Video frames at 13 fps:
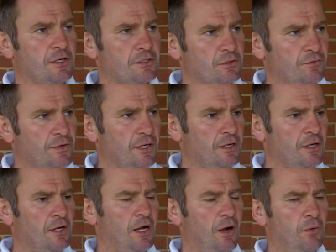stuff like that,
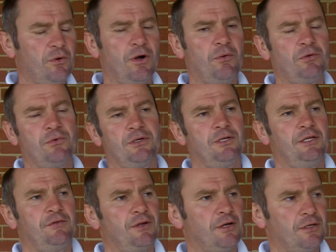I wouldn't want to
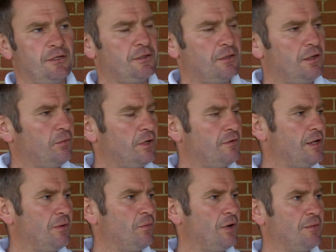leave here on one of
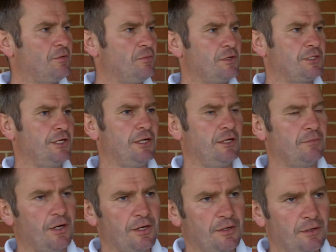them where I'm the most hated
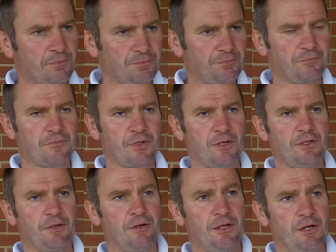man in
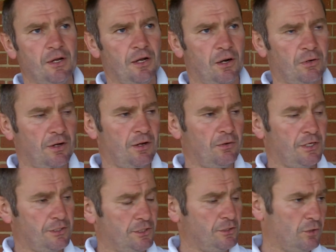I would
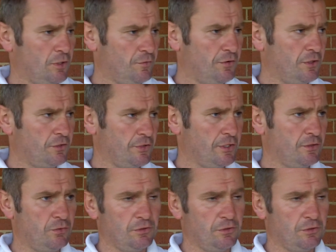ask you all out for a drink.